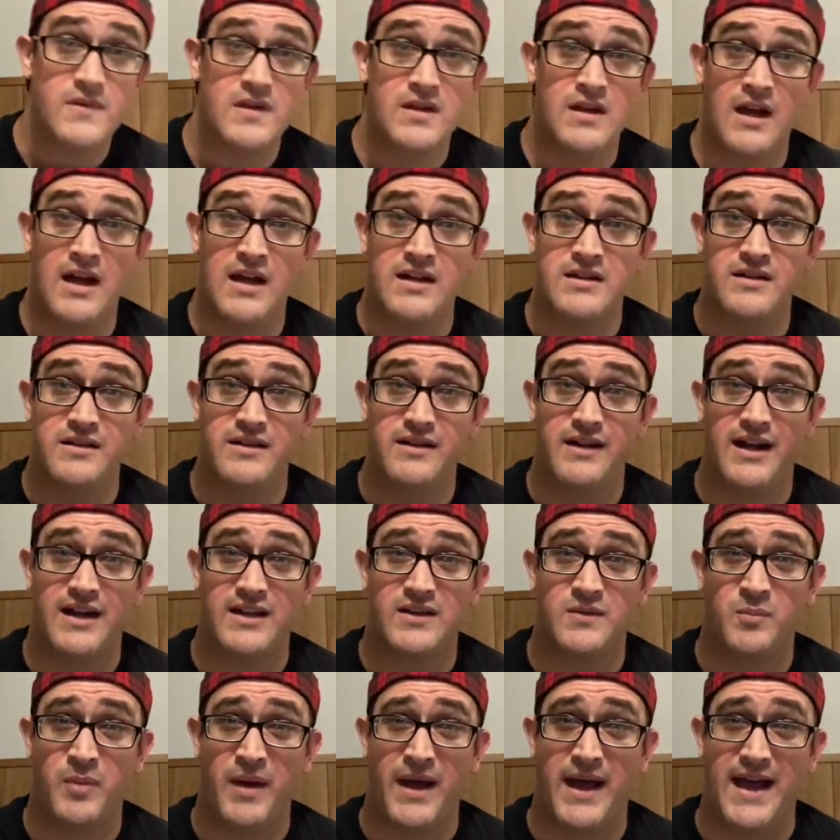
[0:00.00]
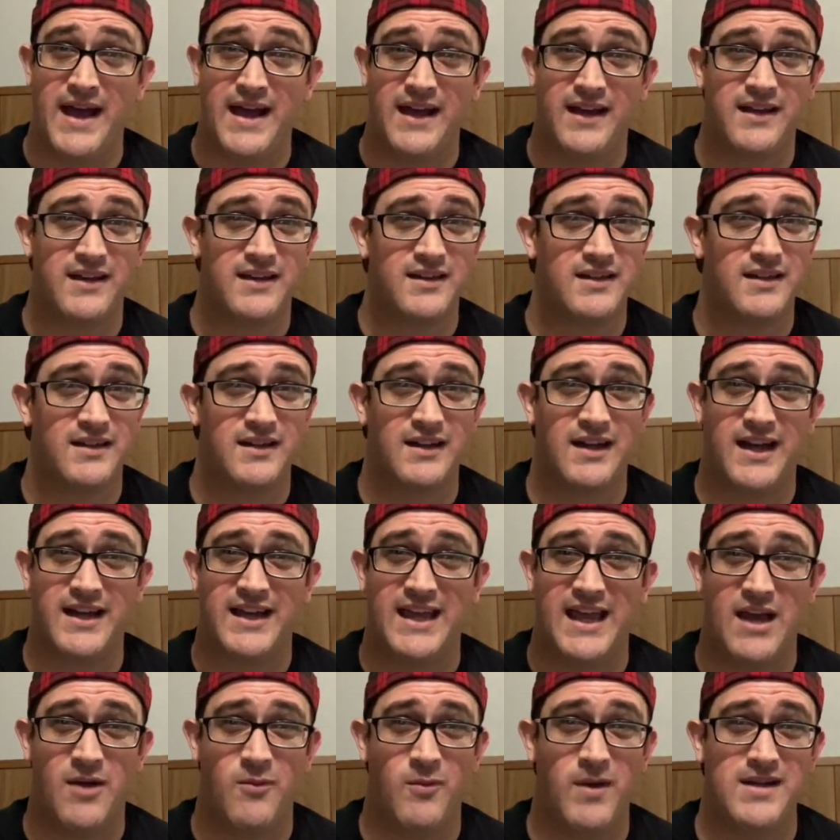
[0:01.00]
On to the next pack. I
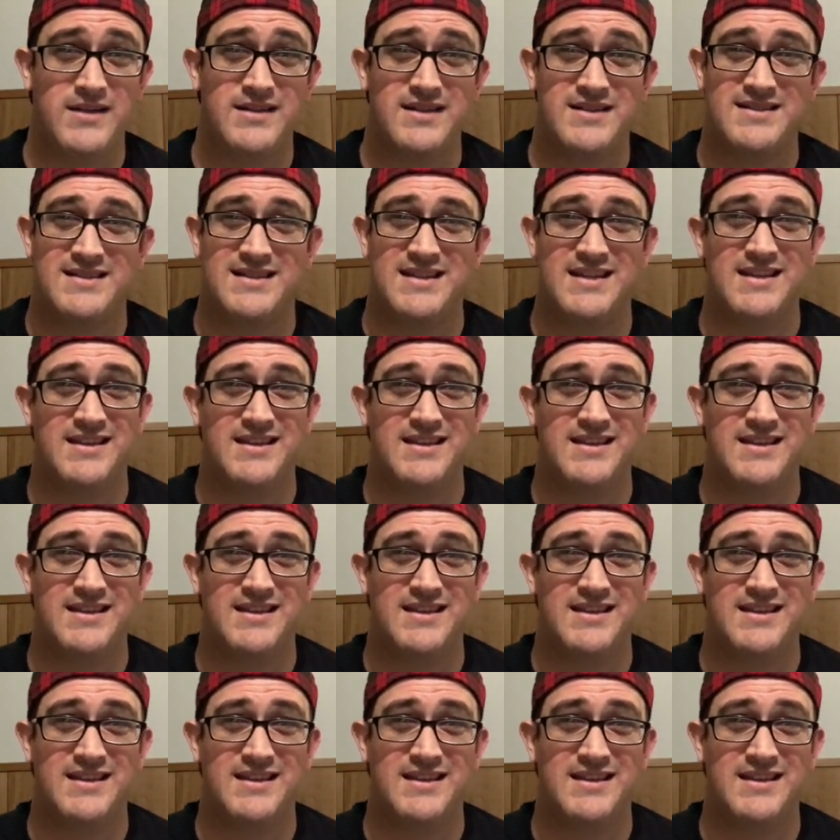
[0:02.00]
can't wait to see